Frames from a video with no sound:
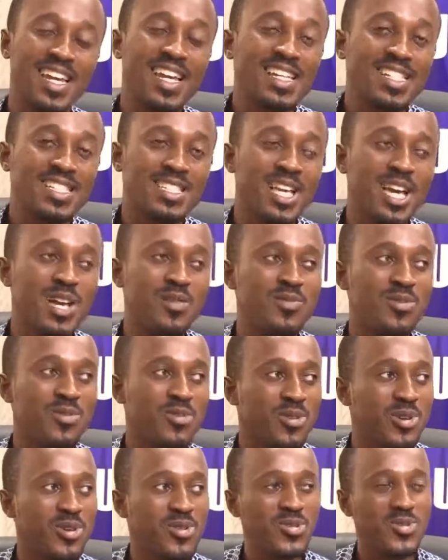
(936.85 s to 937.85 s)
Each time you
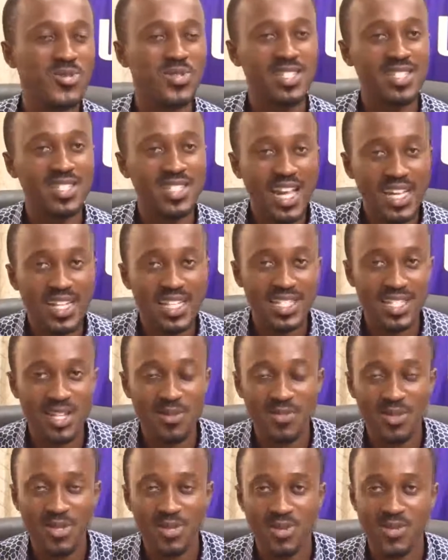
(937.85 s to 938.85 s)
go into designing
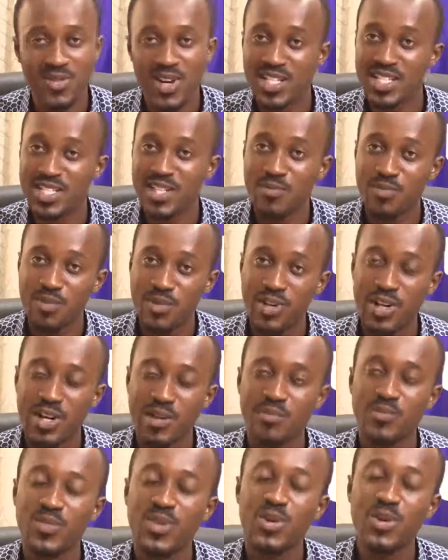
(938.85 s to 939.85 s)
something or writing a
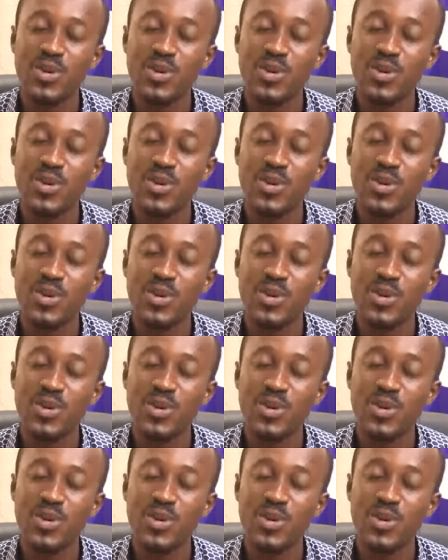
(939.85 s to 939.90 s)
program,